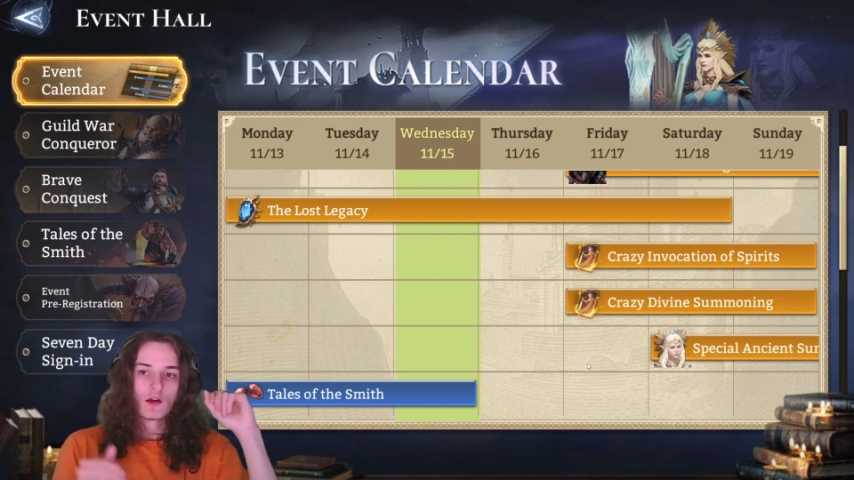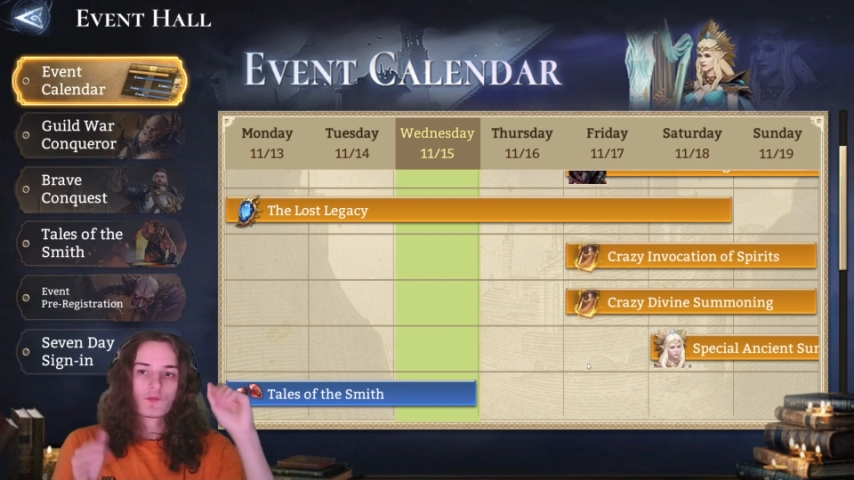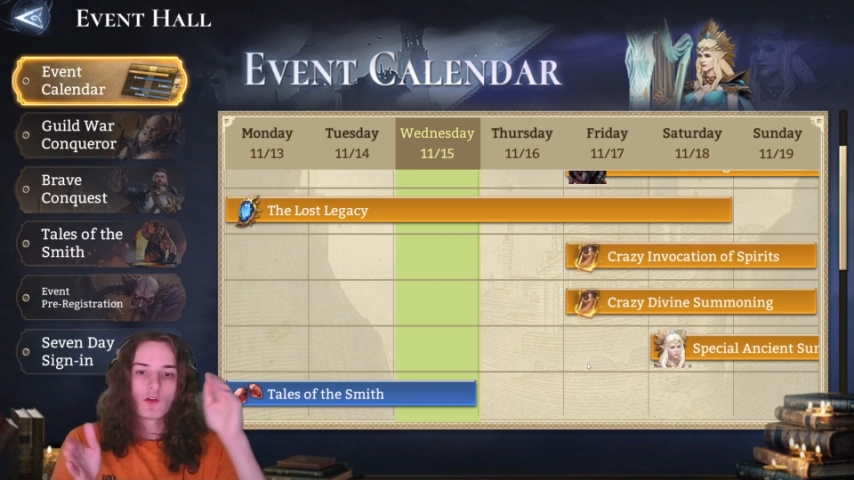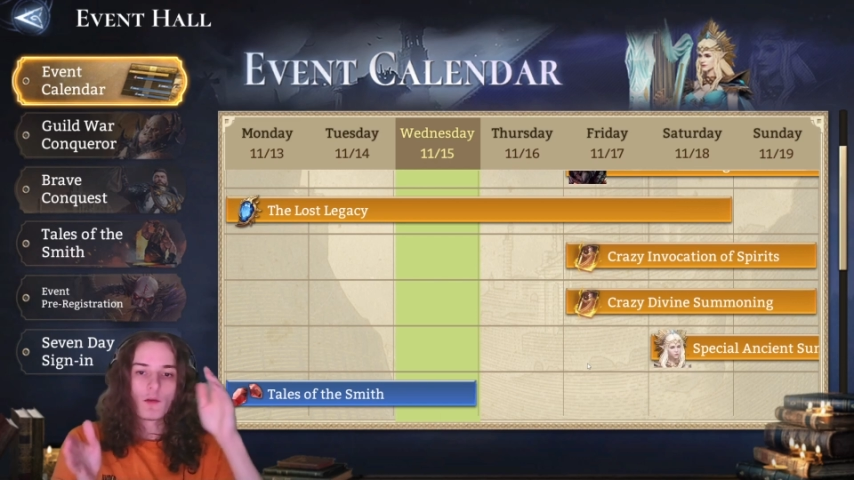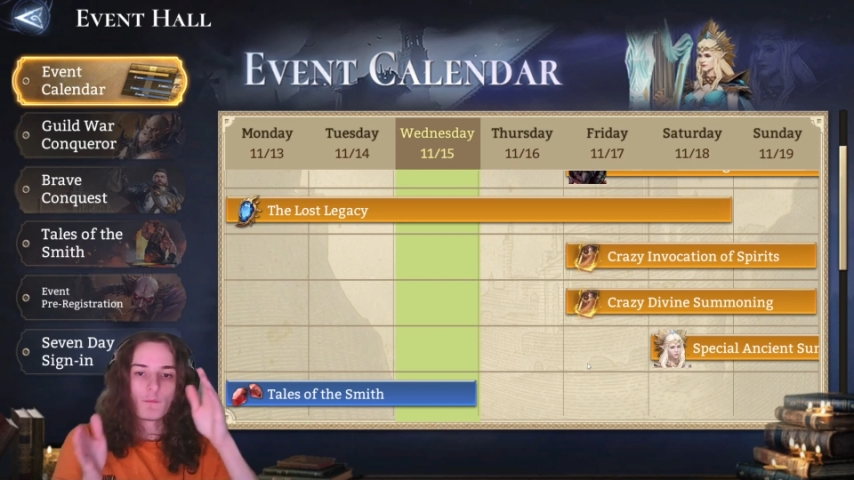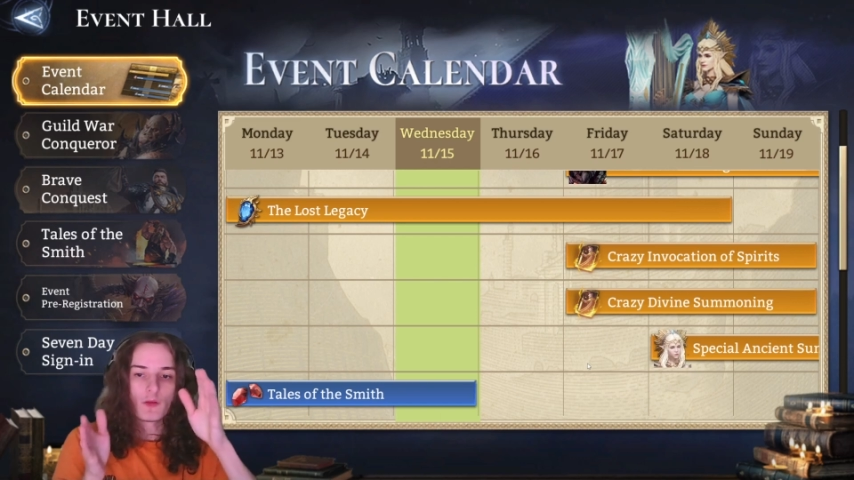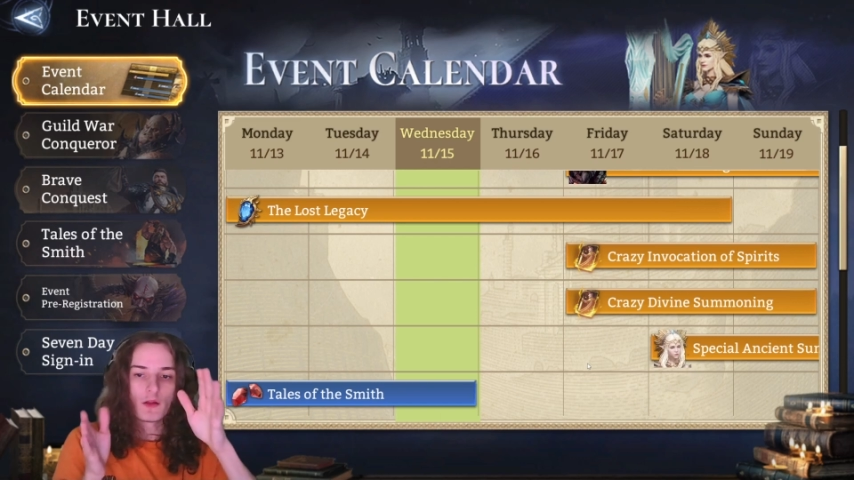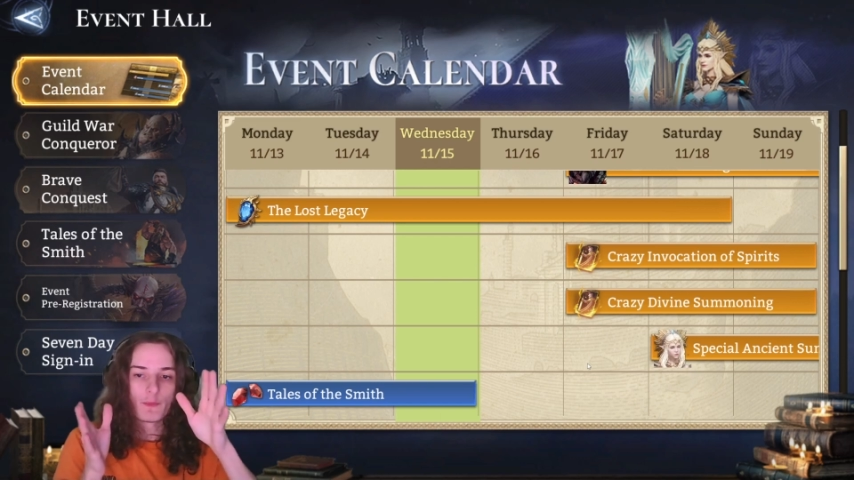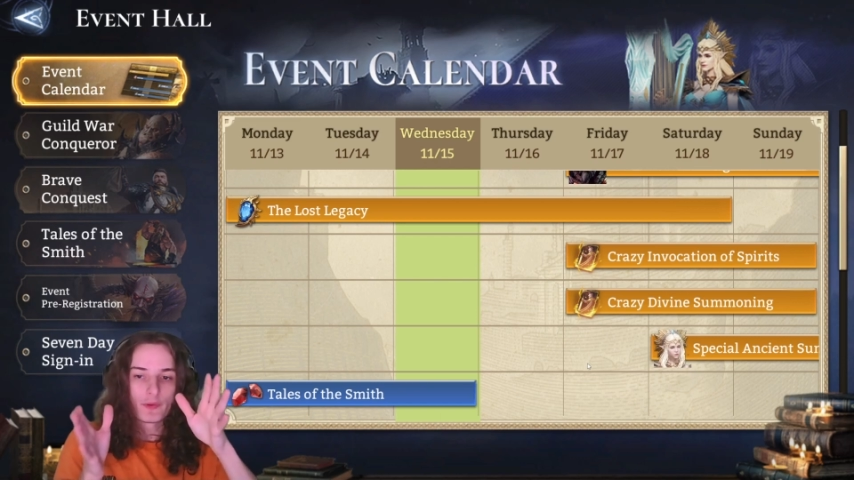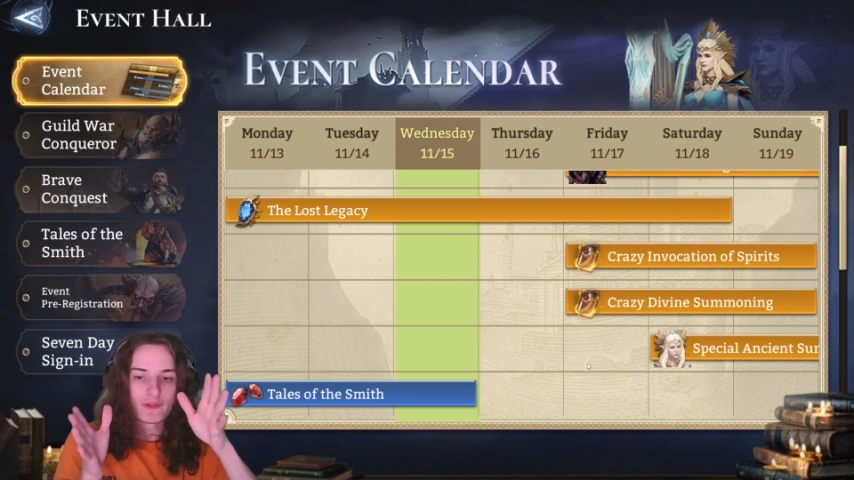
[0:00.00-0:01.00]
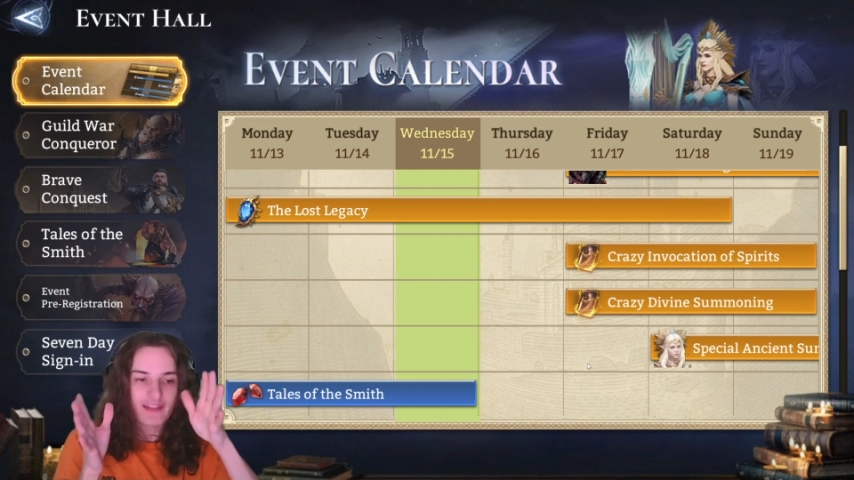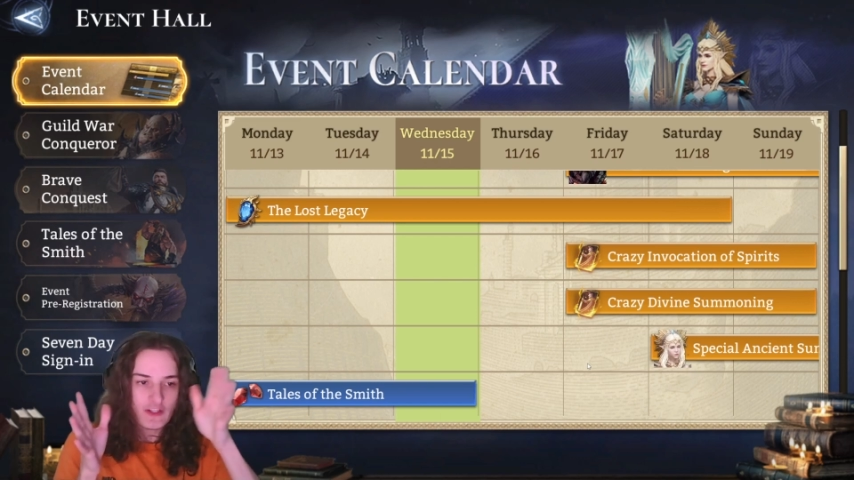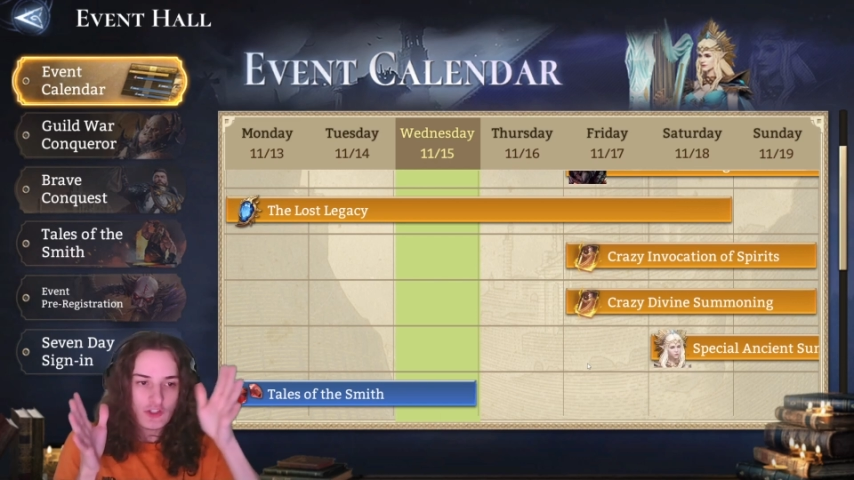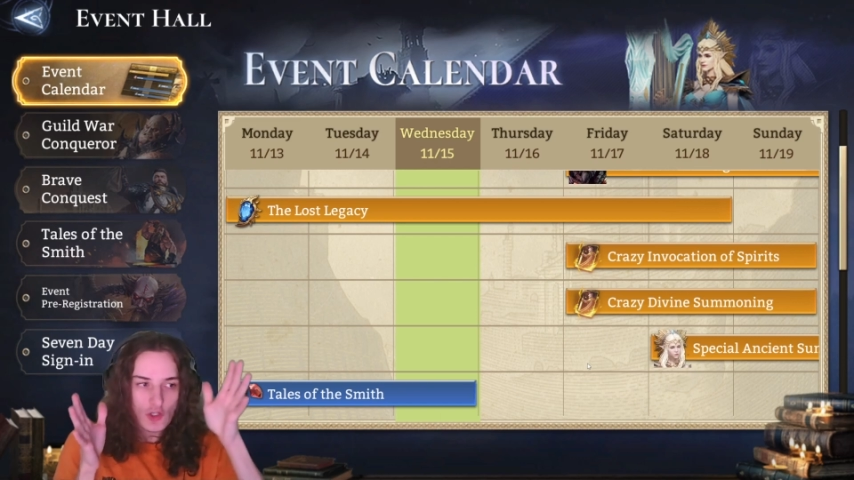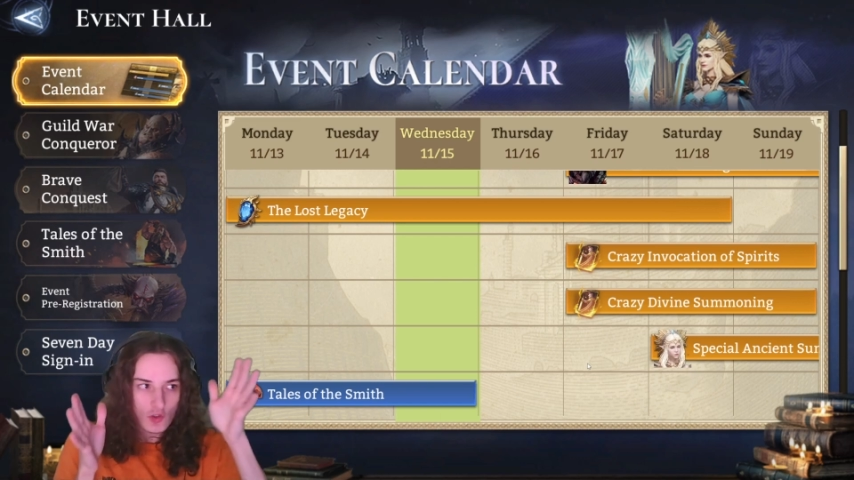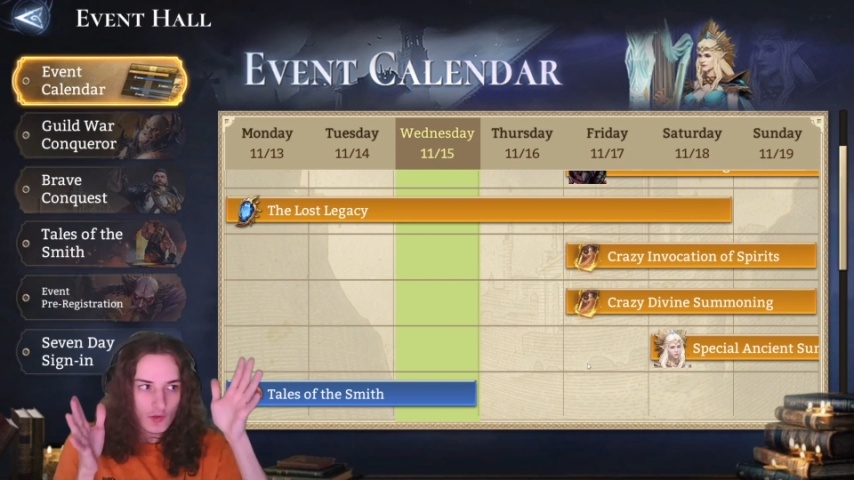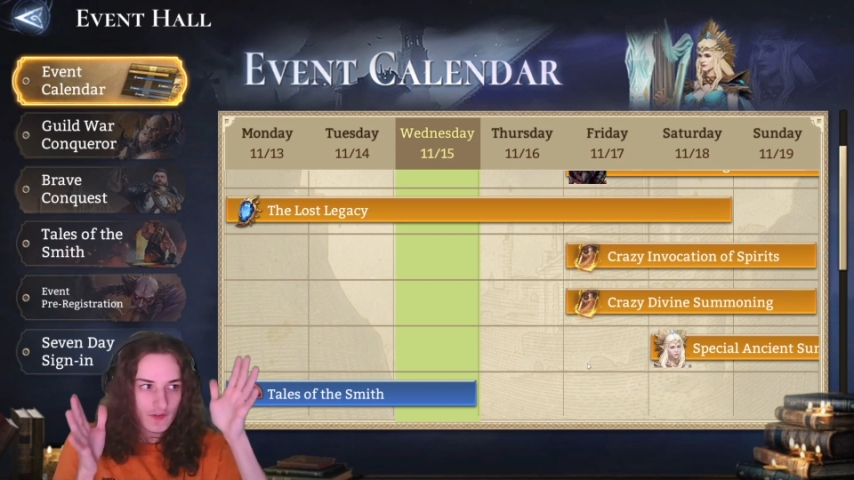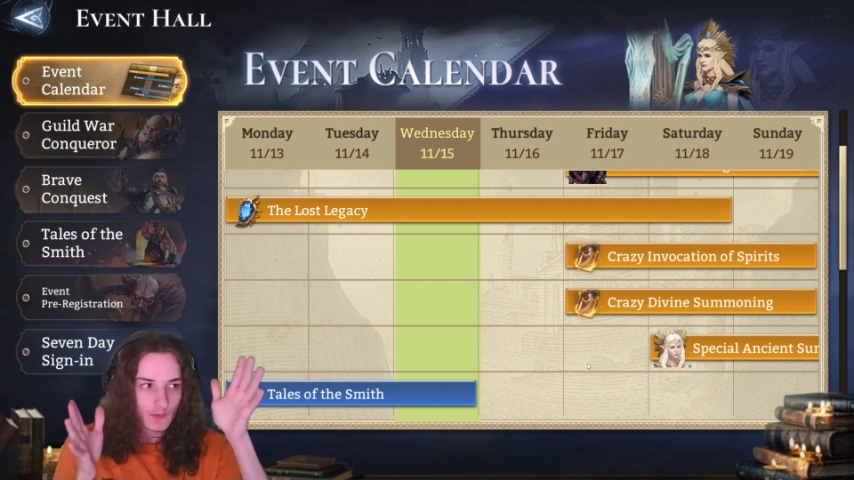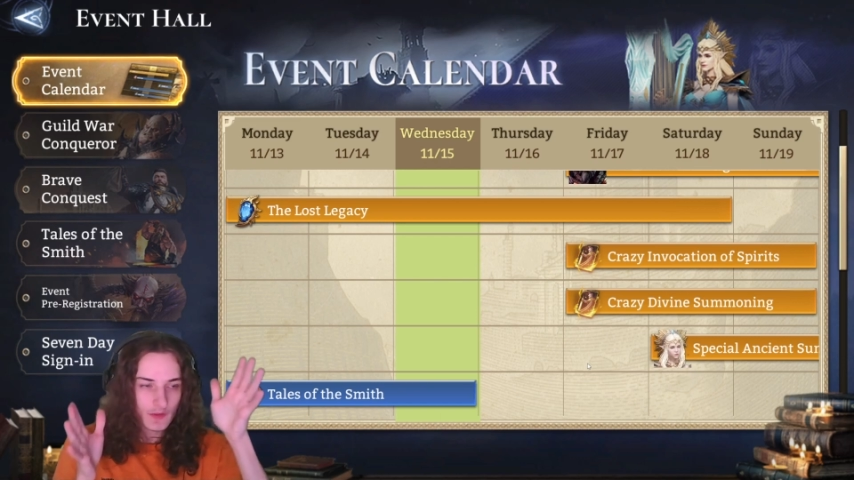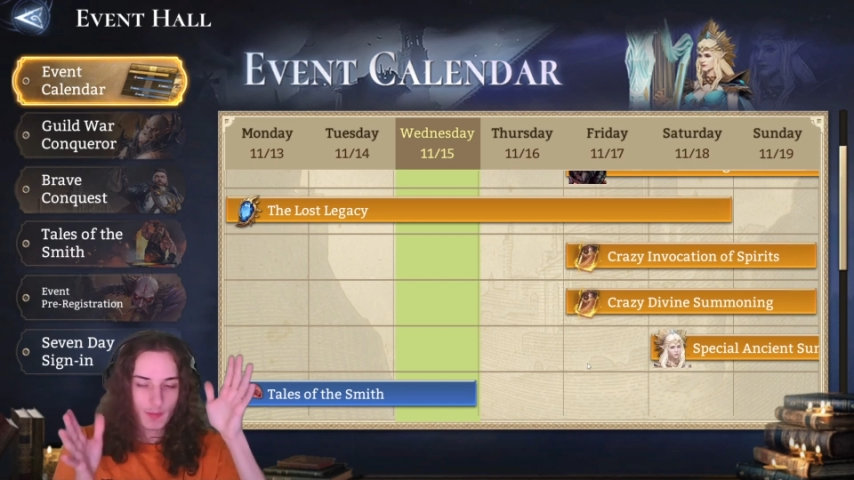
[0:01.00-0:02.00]
from a potential
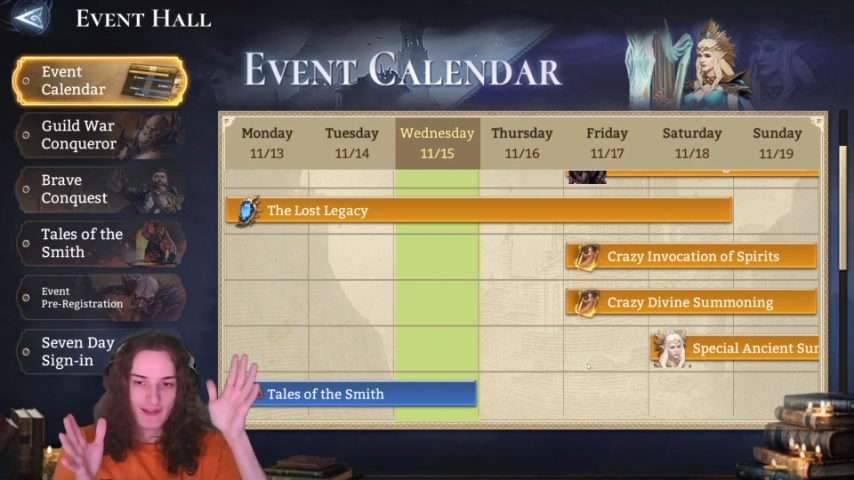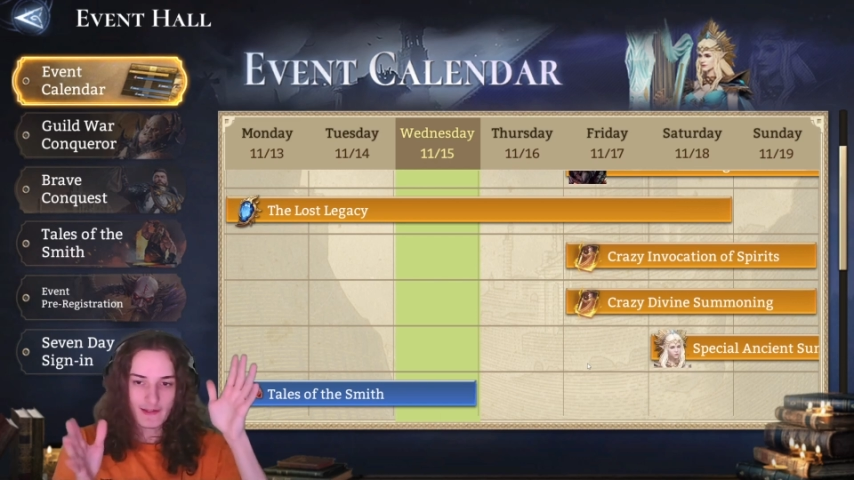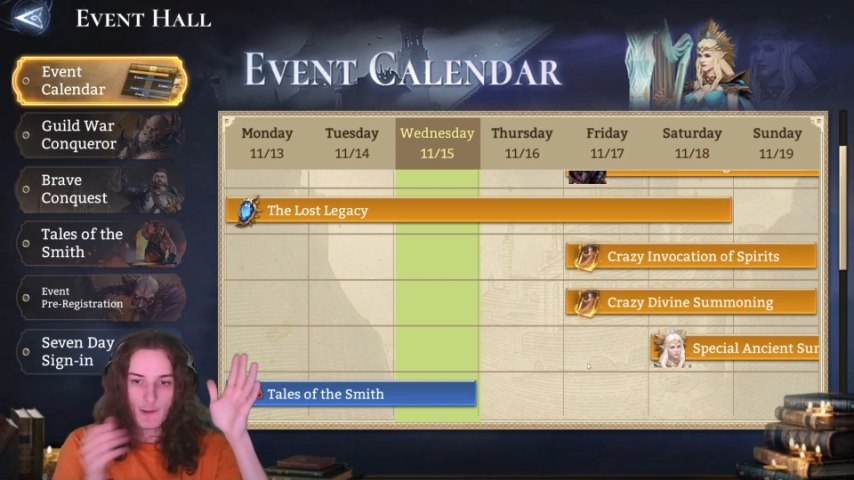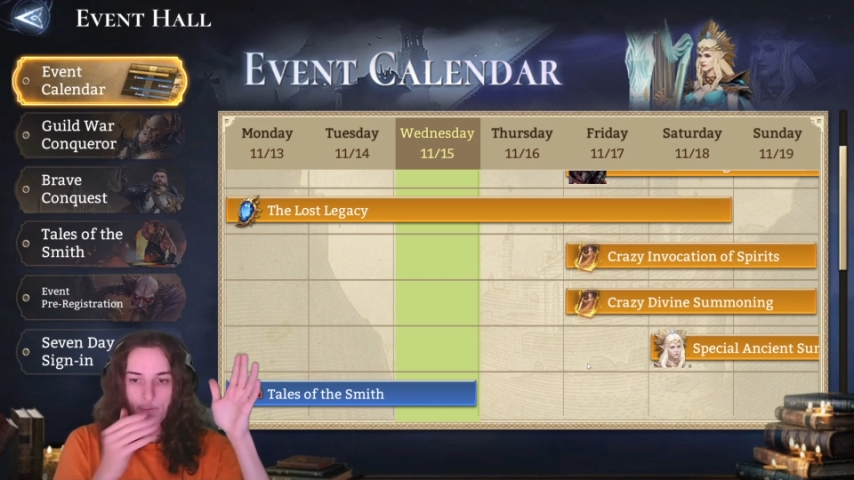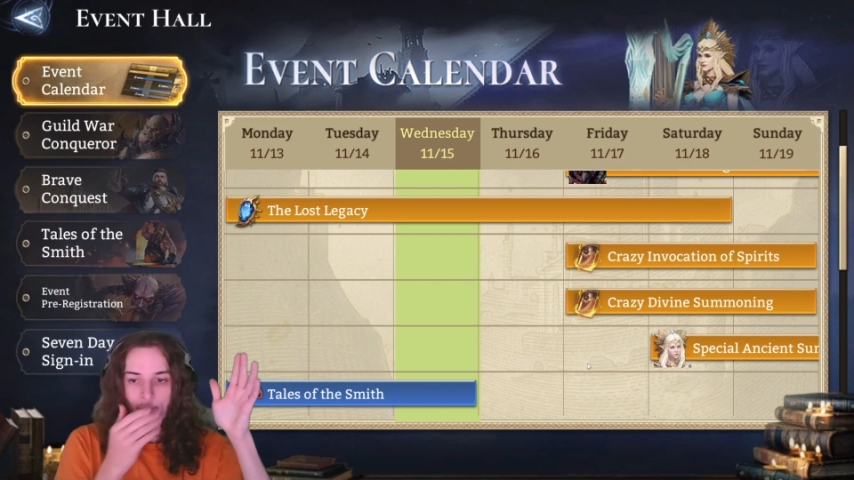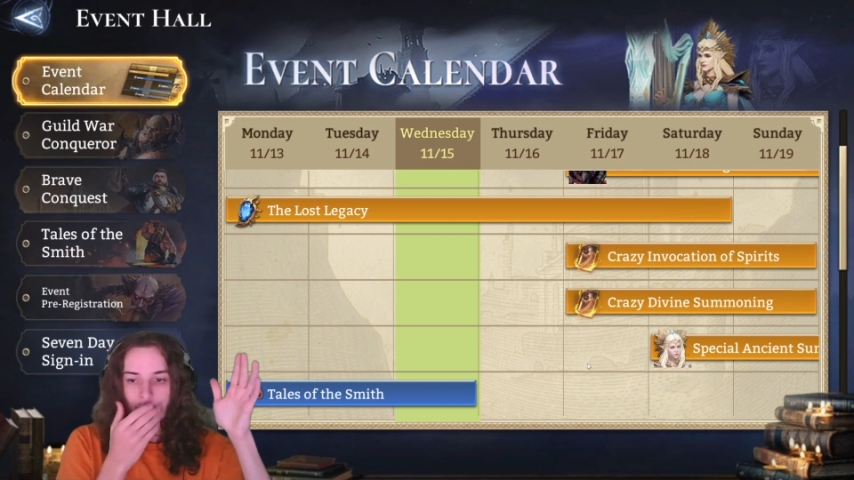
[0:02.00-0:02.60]
Christmas banner.